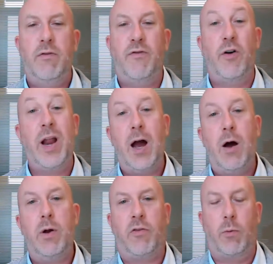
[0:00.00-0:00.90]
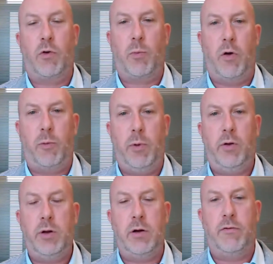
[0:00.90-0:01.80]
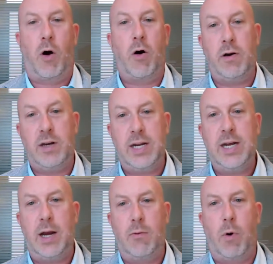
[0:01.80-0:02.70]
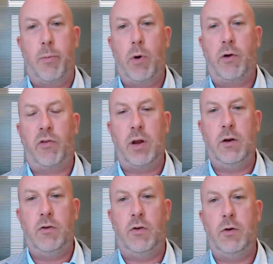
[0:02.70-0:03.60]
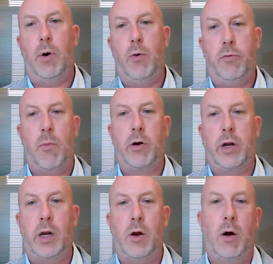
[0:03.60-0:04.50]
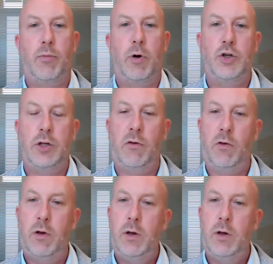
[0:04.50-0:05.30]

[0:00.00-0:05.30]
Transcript: For now, it's the responsibility of R and D, and it reports into both marketing and operations.